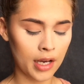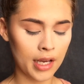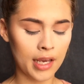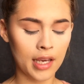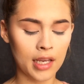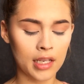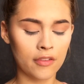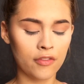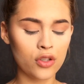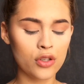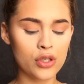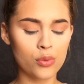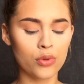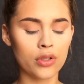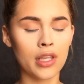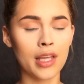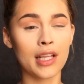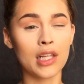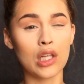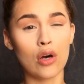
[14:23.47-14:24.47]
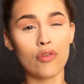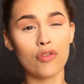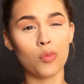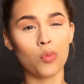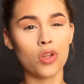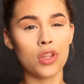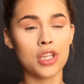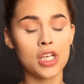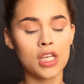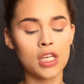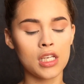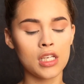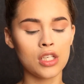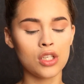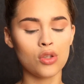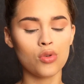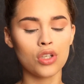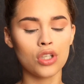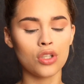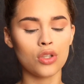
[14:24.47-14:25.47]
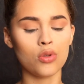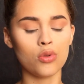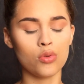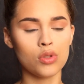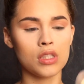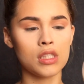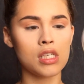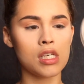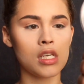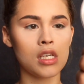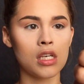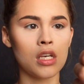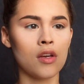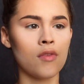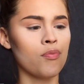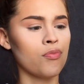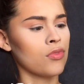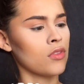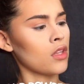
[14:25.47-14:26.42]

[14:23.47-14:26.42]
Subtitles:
And if you just want to like glow from within, you can use the